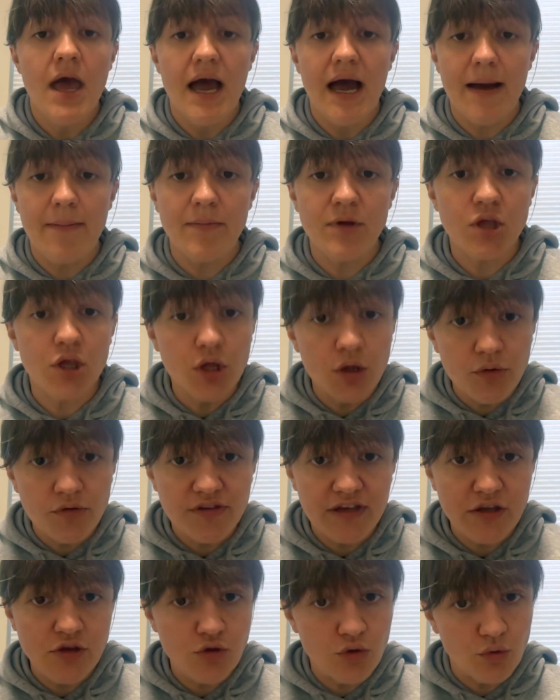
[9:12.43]
Um,
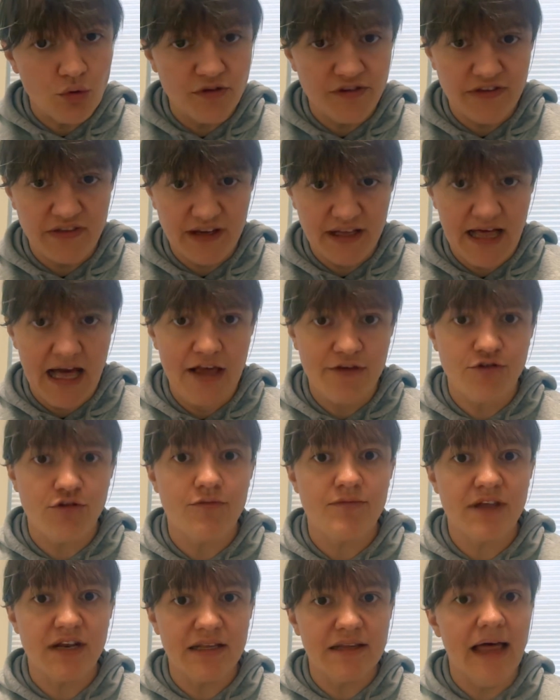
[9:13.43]
using tools in the
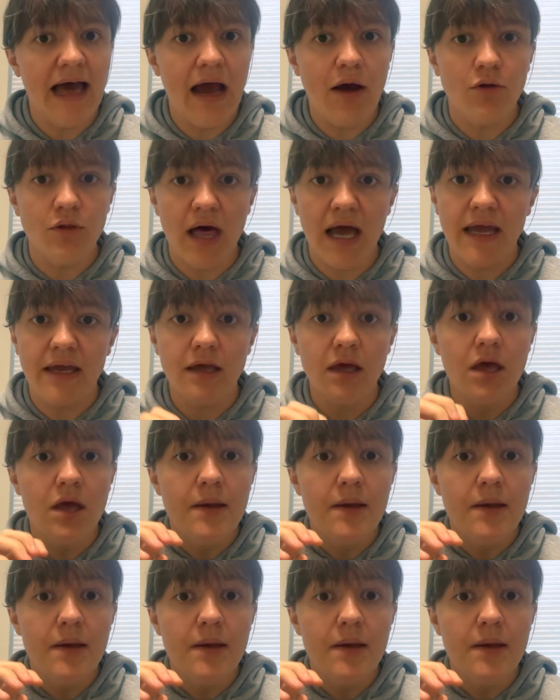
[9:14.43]
classroom that allow like